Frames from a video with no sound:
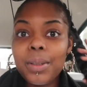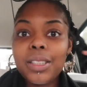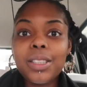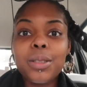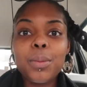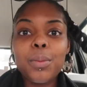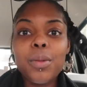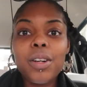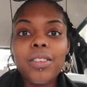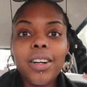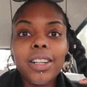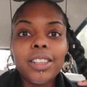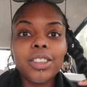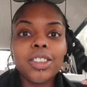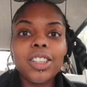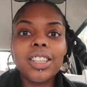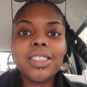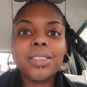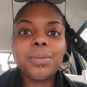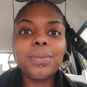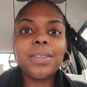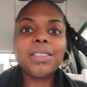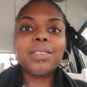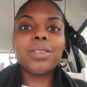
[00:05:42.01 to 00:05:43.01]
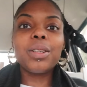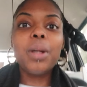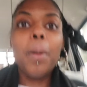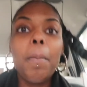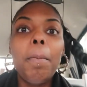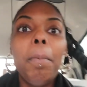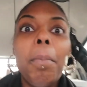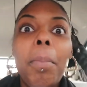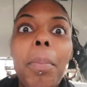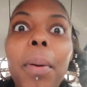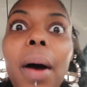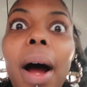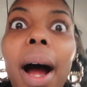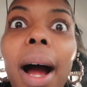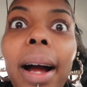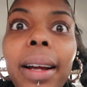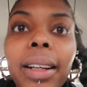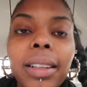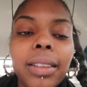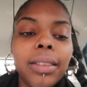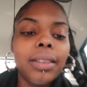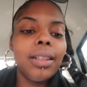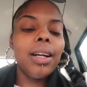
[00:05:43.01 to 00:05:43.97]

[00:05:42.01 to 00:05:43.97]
But tomorrow, trust me, it's gonna bang,